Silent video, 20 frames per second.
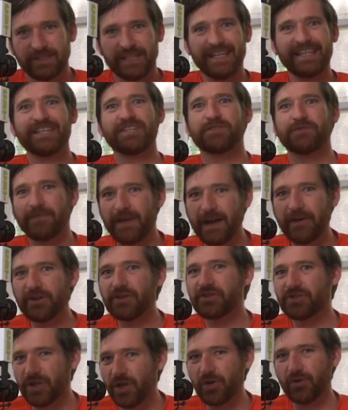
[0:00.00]
It is very
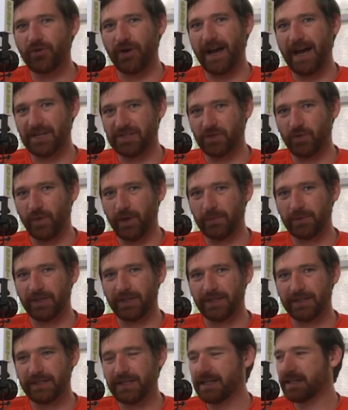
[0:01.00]
slow grass at
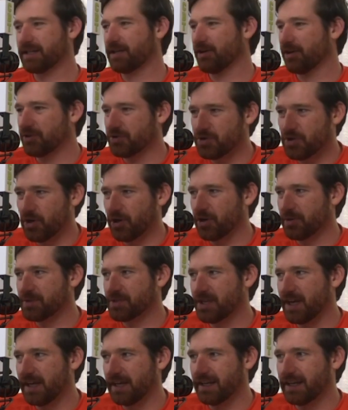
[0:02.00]
Wimbledon. Nick Kyrgios, you heard him
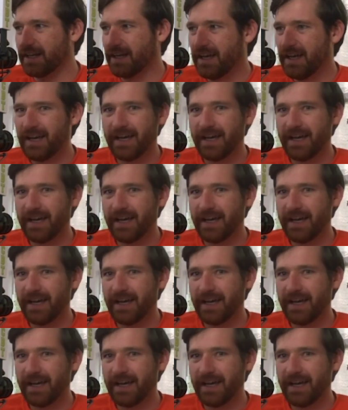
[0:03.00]
saying it.